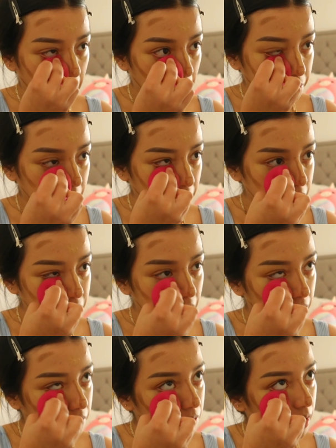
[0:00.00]
I'm gonna
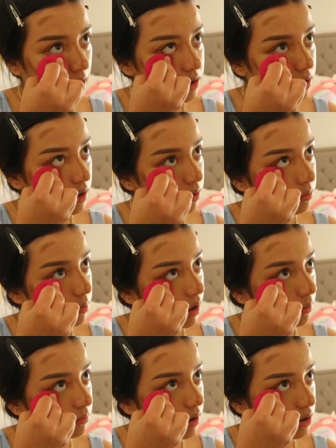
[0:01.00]
try and do eyeshadow, but
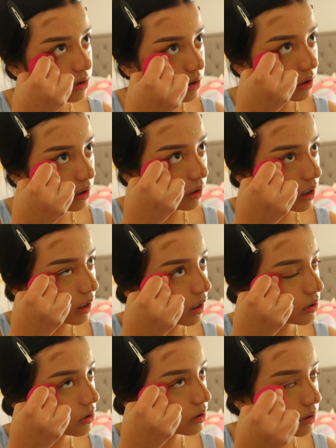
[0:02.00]
I'm not sure. Like,
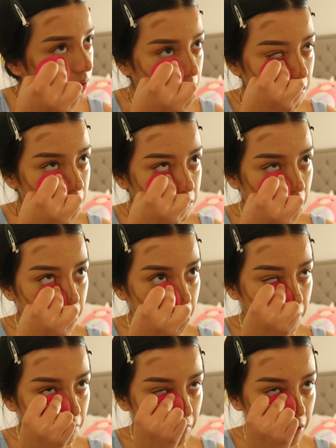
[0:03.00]
I just know that it's not gonna
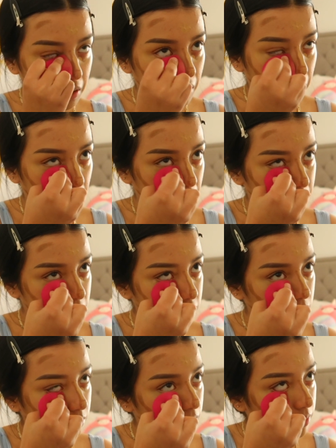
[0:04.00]
come out how I want it
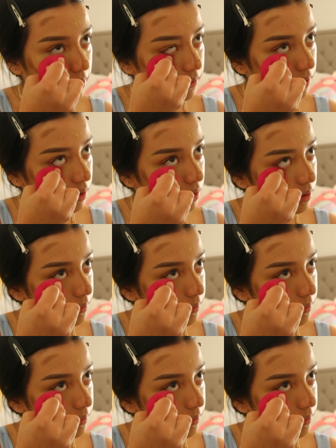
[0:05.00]
to, but whatever.